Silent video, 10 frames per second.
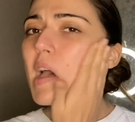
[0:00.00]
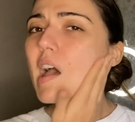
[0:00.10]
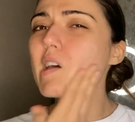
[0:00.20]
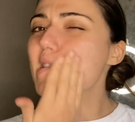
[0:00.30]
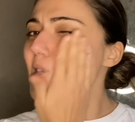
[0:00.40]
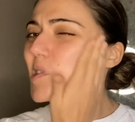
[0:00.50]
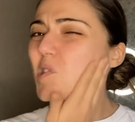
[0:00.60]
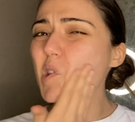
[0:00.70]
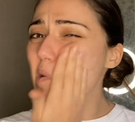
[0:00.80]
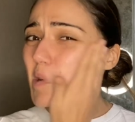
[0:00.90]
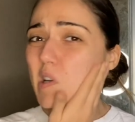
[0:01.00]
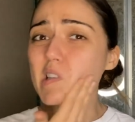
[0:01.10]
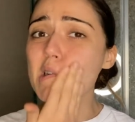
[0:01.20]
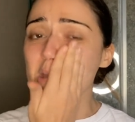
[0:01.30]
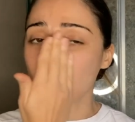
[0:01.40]
And it's just so good
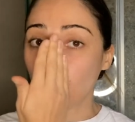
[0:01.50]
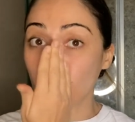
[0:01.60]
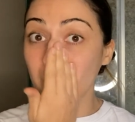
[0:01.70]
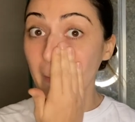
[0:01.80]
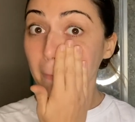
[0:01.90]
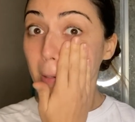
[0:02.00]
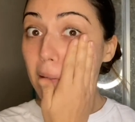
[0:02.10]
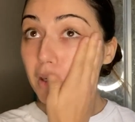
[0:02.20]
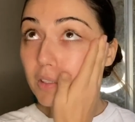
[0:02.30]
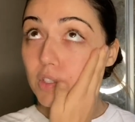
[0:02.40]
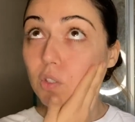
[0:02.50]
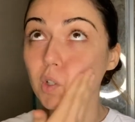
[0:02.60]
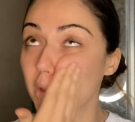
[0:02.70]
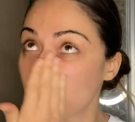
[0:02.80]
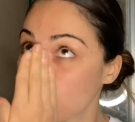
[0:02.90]
to throw in my purse
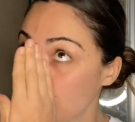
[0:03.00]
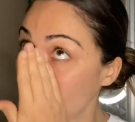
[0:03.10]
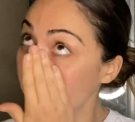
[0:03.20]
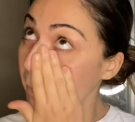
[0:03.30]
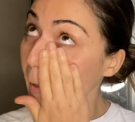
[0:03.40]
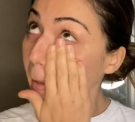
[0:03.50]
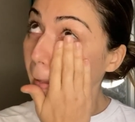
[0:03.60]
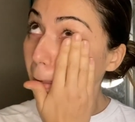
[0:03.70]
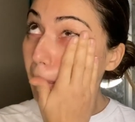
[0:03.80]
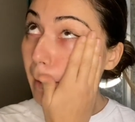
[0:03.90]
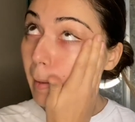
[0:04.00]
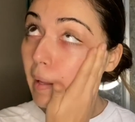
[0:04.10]
or overnight bag.